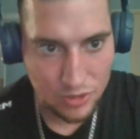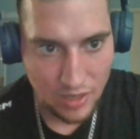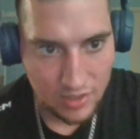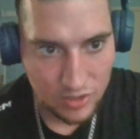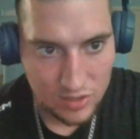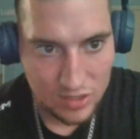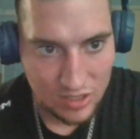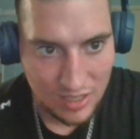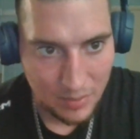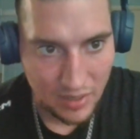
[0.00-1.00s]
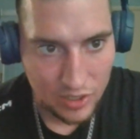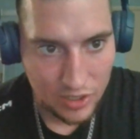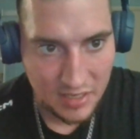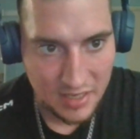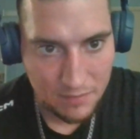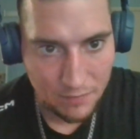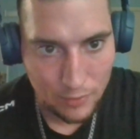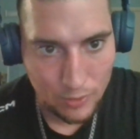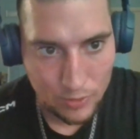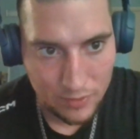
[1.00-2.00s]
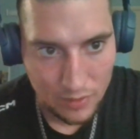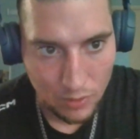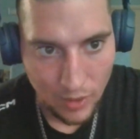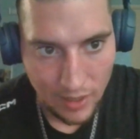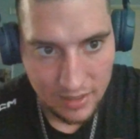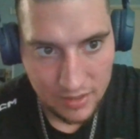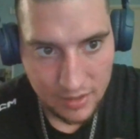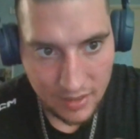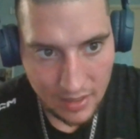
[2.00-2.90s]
I couldn't sleep and I couldn't eat food for a while.